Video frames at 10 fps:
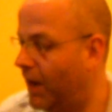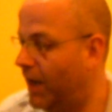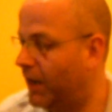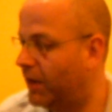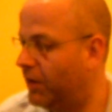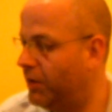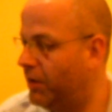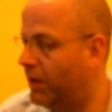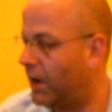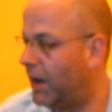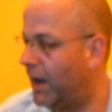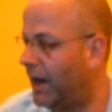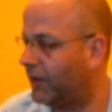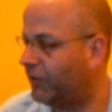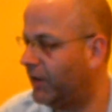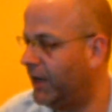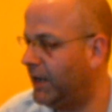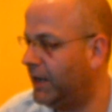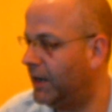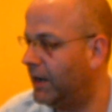it can actually